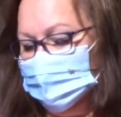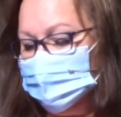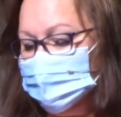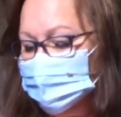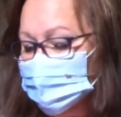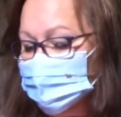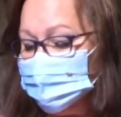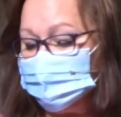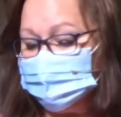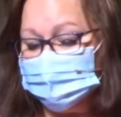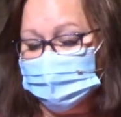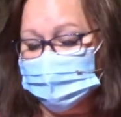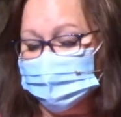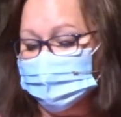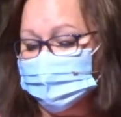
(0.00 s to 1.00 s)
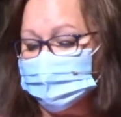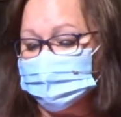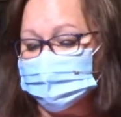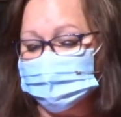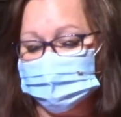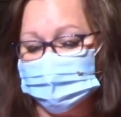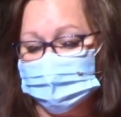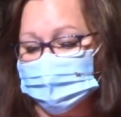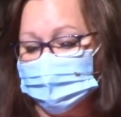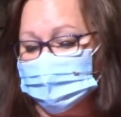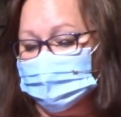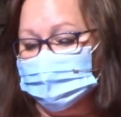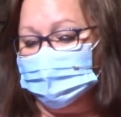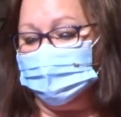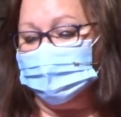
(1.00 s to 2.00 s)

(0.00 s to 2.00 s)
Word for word: Giving yourself for sure, it